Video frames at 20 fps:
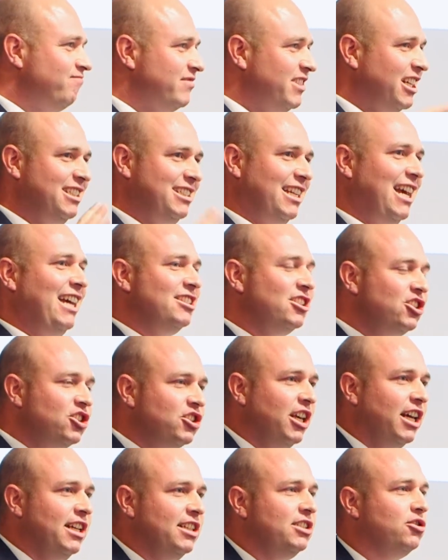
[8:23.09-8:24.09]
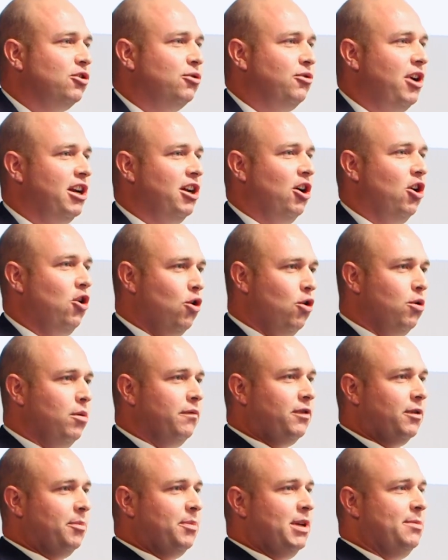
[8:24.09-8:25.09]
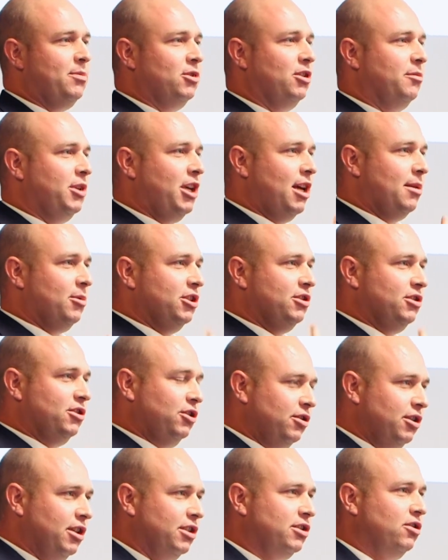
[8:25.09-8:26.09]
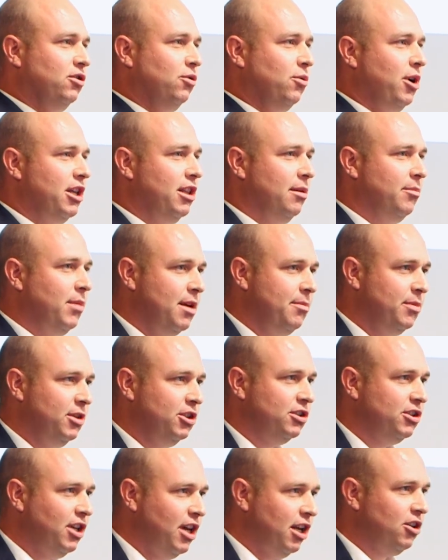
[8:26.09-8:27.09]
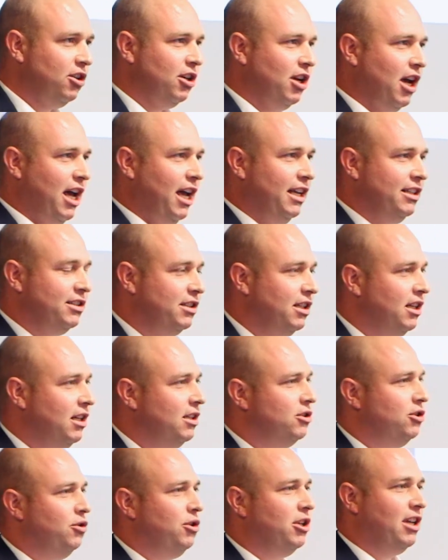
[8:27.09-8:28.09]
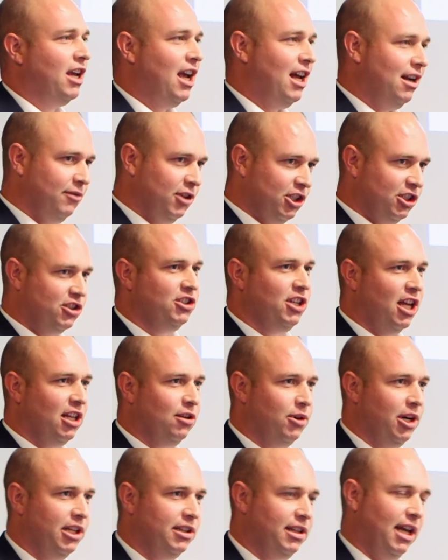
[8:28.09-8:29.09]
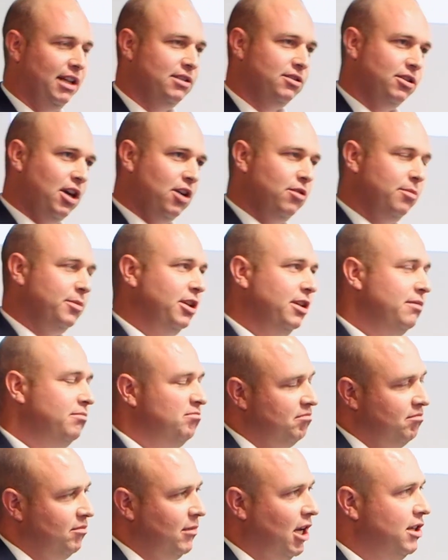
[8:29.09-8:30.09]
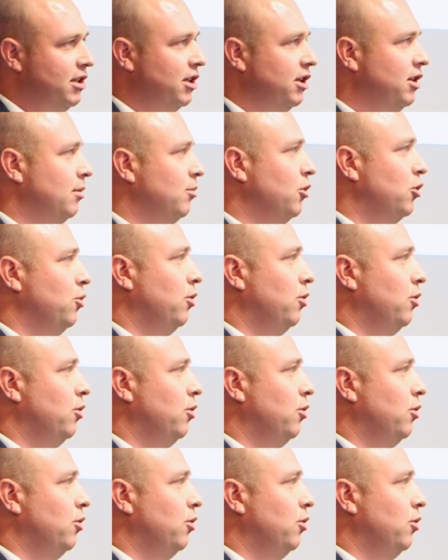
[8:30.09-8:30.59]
condense this, create a home for people to be able to do this in a way that might be standardized so you can kind of accelerate that. So that would be idea number